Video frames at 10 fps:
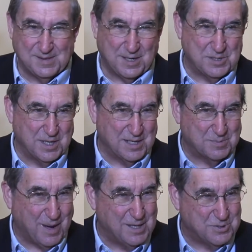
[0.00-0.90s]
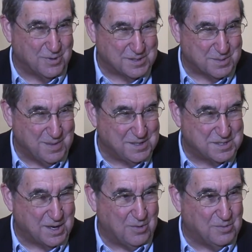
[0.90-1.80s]
such thing as plagiarism, and
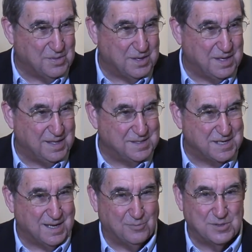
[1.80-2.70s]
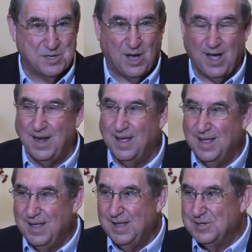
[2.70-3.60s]
so the intent was not
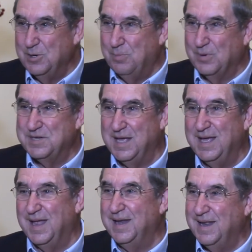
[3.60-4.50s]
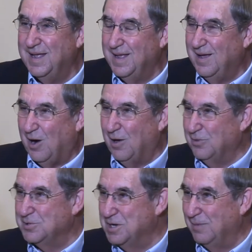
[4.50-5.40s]
to pretend
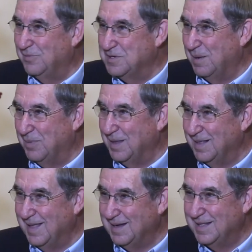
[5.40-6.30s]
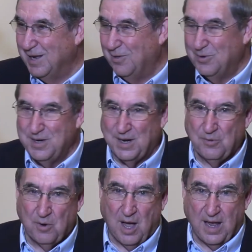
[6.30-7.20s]
authorship of something that the other didn't
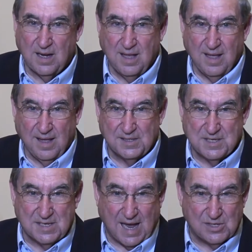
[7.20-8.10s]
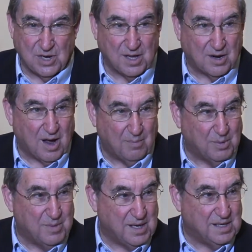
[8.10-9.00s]
write. This is actually a
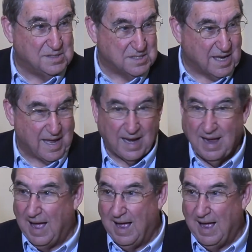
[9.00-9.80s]
compliment in saying,